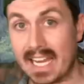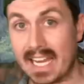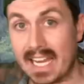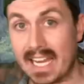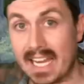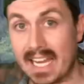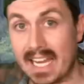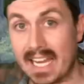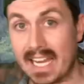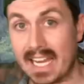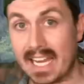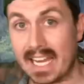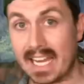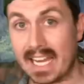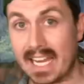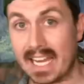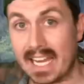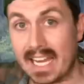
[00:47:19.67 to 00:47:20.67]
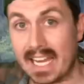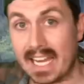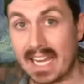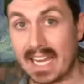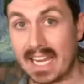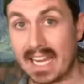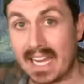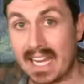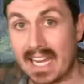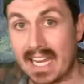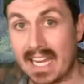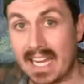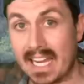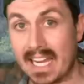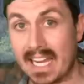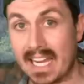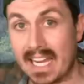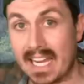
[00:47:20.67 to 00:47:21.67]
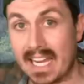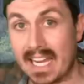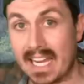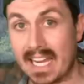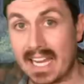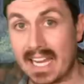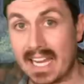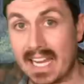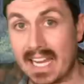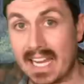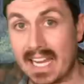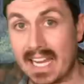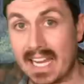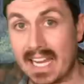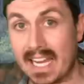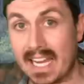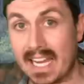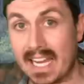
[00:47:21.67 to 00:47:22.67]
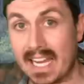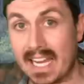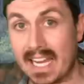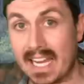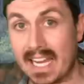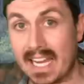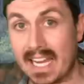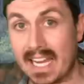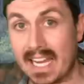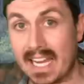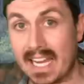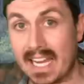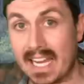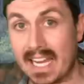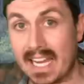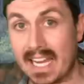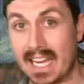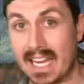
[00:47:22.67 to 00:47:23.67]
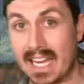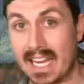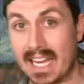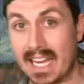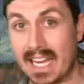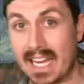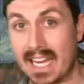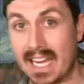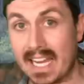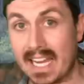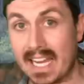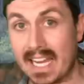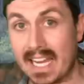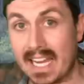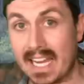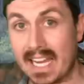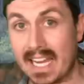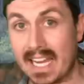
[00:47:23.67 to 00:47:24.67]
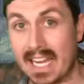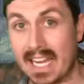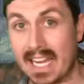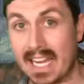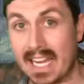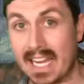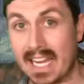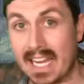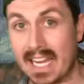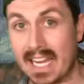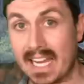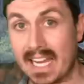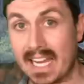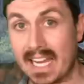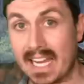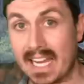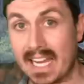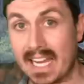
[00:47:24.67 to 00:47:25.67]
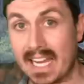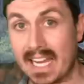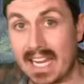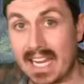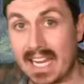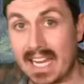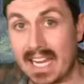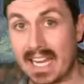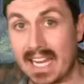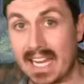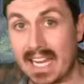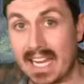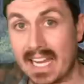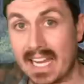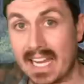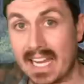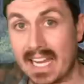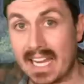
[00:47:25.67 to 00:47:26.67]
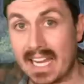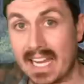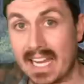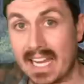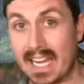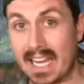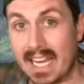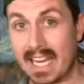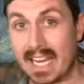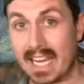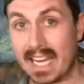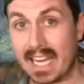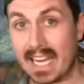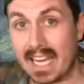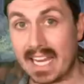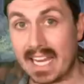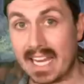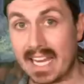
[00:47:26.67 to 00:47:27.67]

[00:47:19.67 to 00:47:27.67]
(not speaking)